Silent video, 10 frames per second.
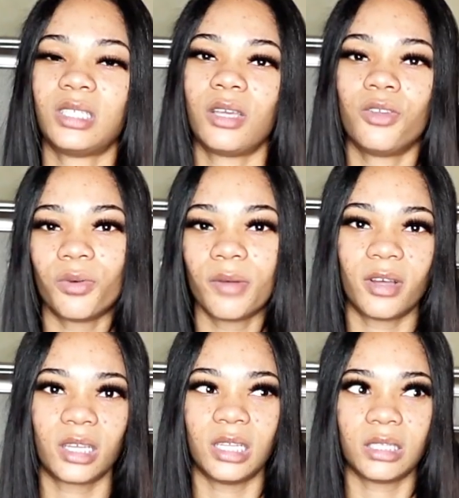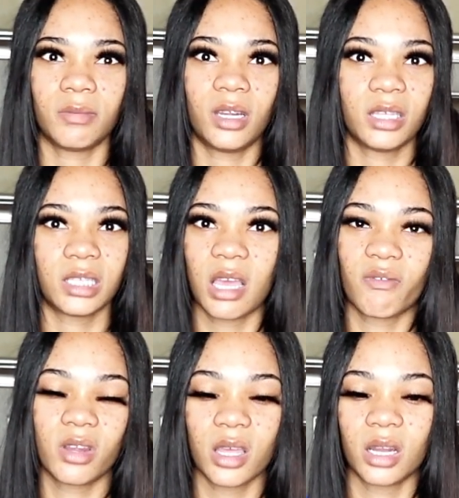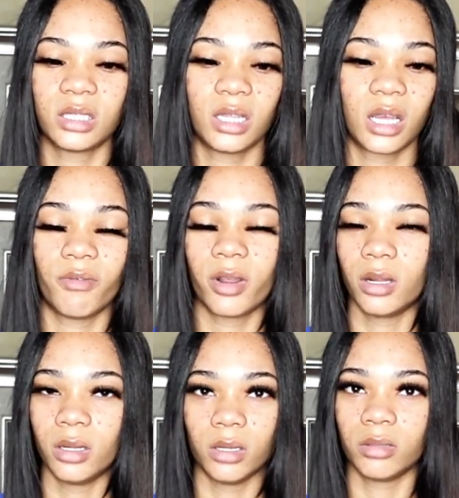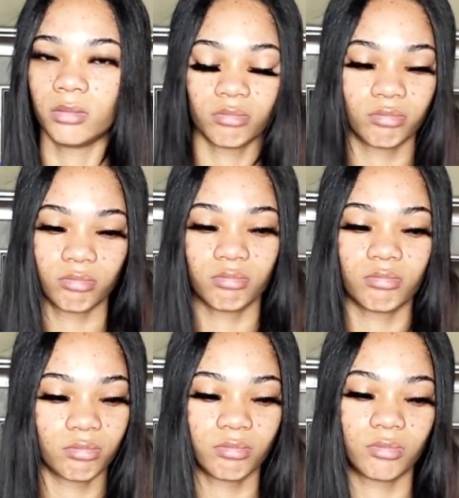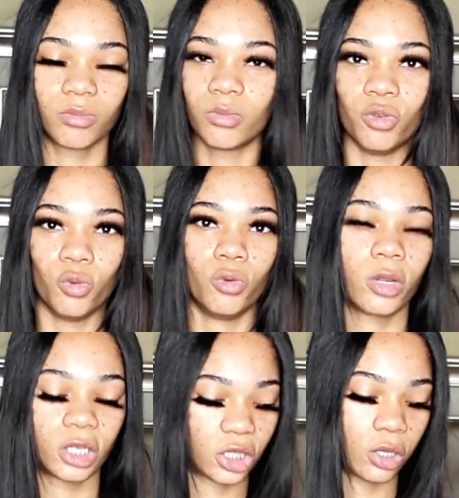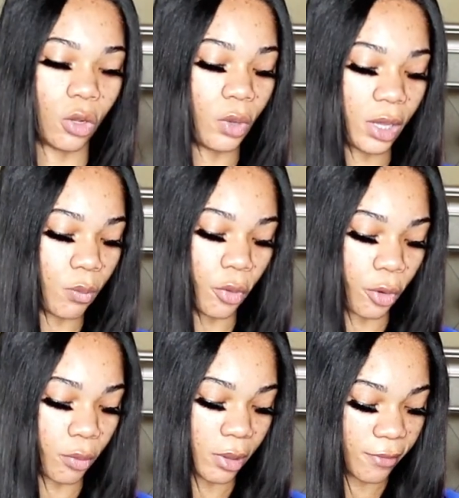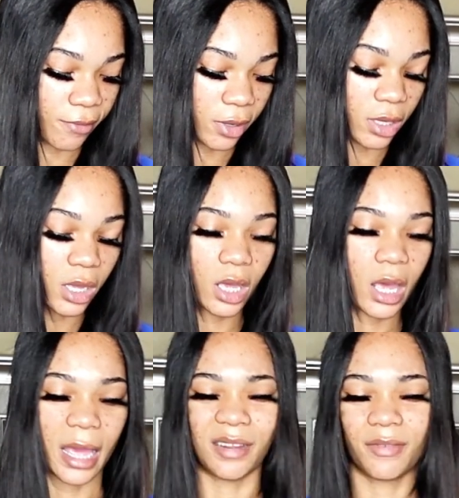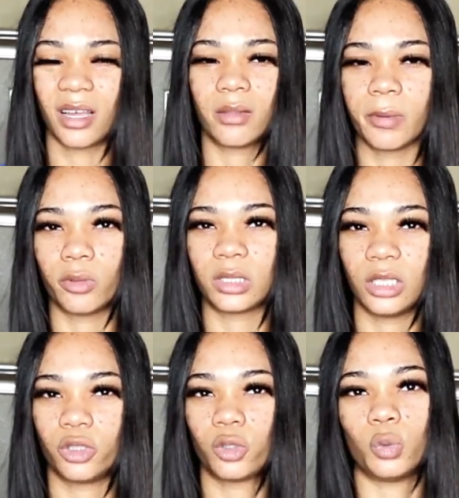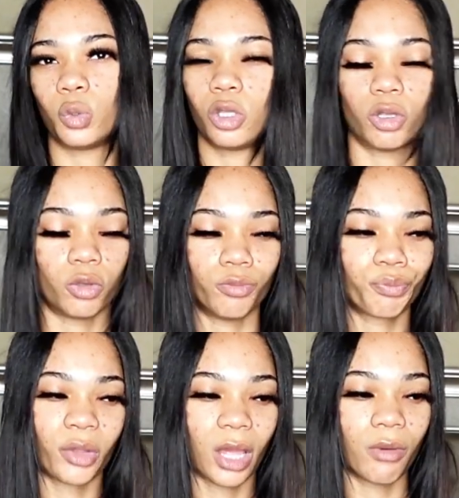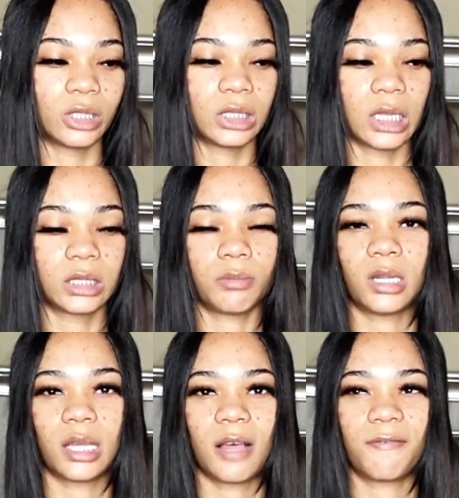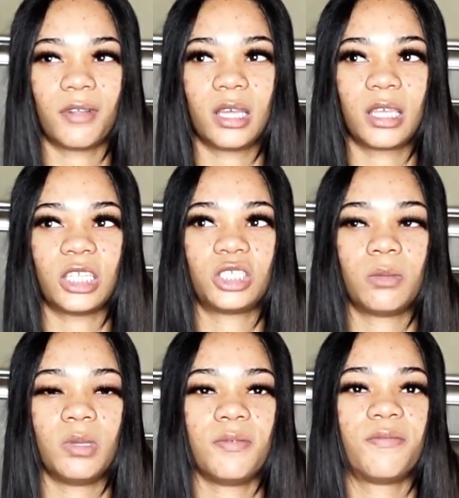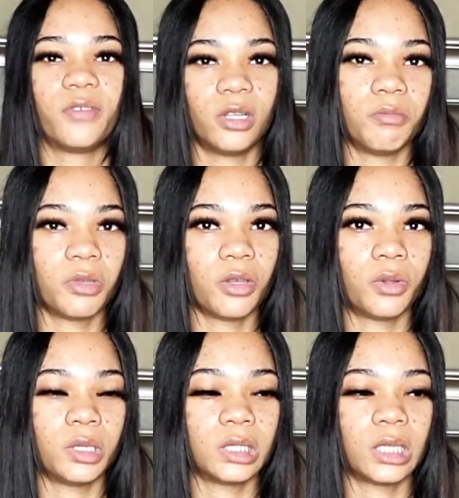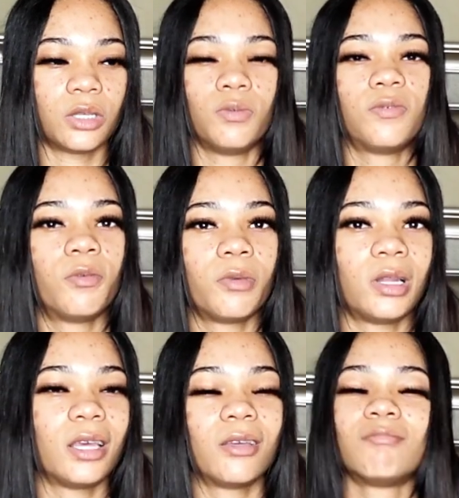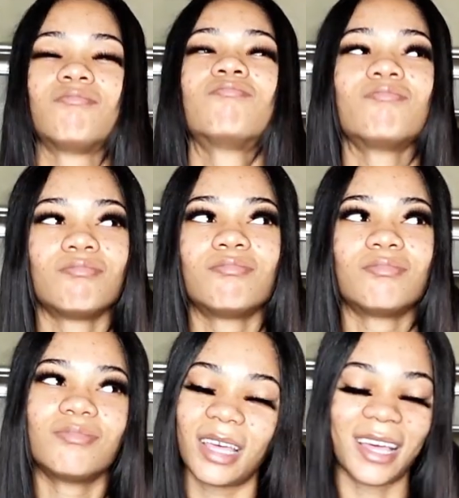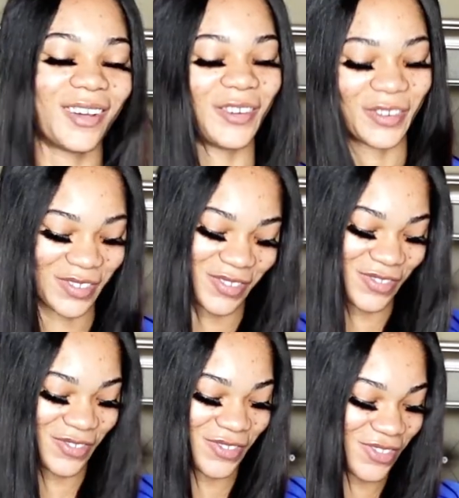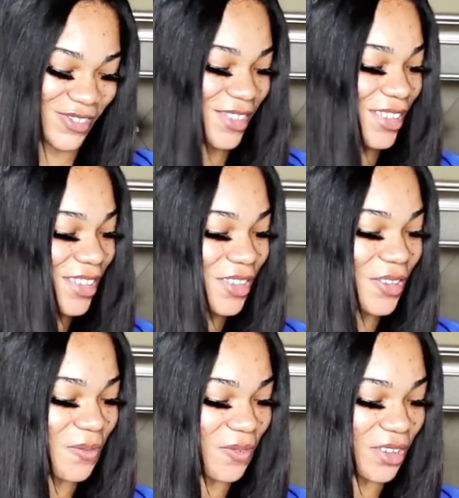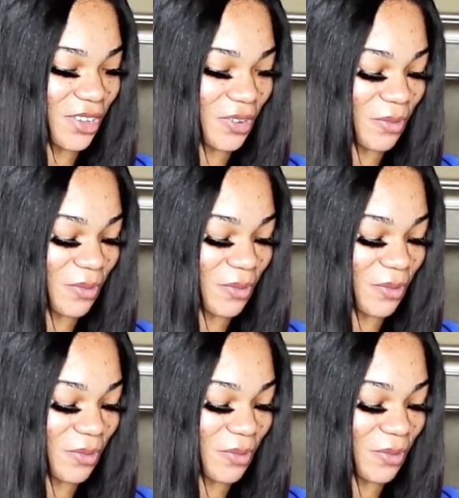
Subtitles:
like, you know what, fuck it, that's something I say every day. That's like a regular New York slogan, word, whatever, fuck. And I feel like other people say it too, so it was just like something like I felt like y'all should be feeling me on this, like you feel me, like I don't know. But